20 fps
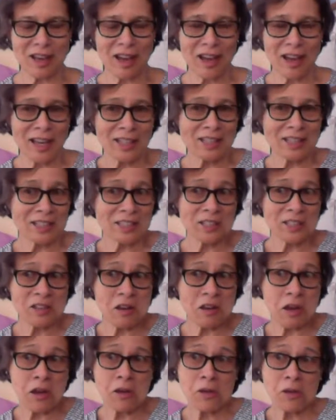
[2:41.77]
I
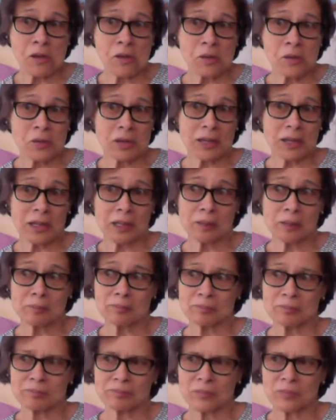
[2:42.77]
didn't know
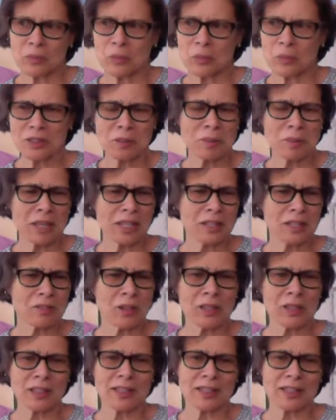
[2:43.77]
what to make of
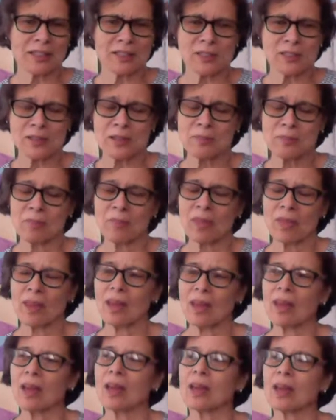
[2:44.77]
all of this.
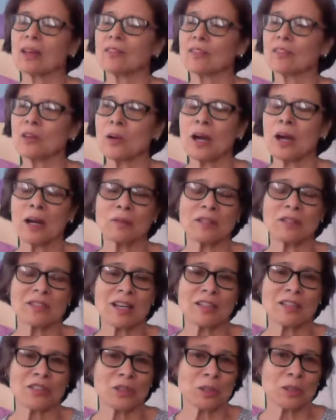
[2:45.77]
And so I was
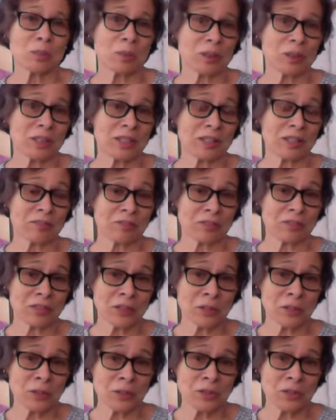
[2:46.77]
actually pretty
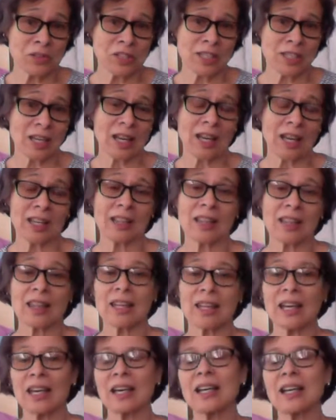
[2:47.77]
confused. And
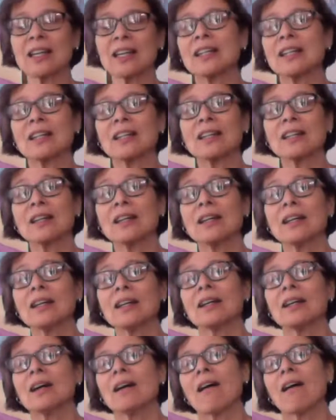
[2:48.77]
then
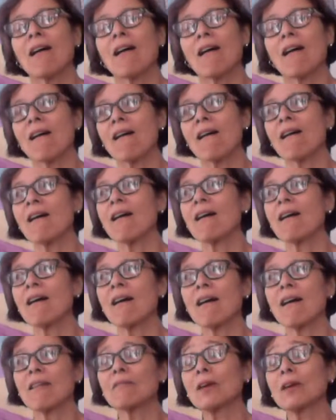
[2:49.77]

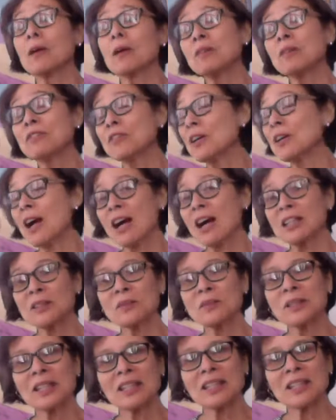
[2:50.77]
right before
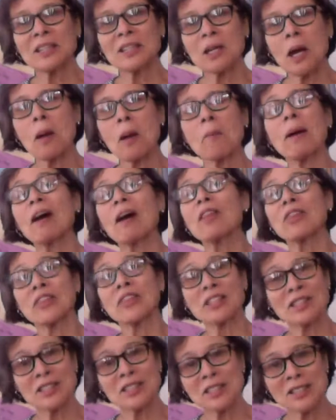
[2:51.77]
Halloween, about
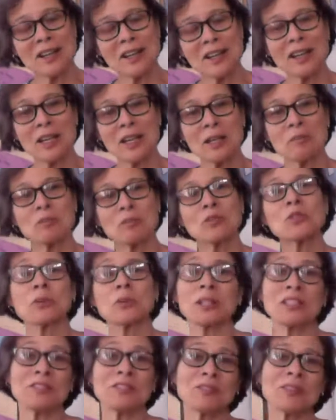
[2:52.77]
this time,
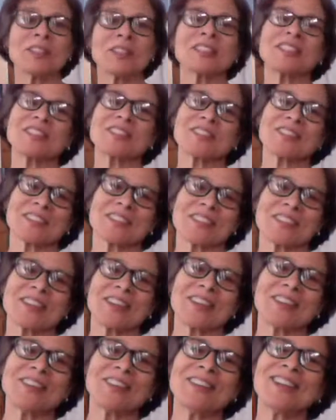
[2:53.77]
24 years
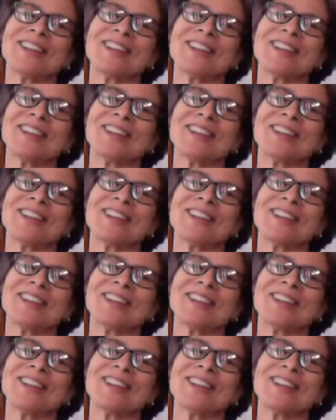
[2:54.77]
ago,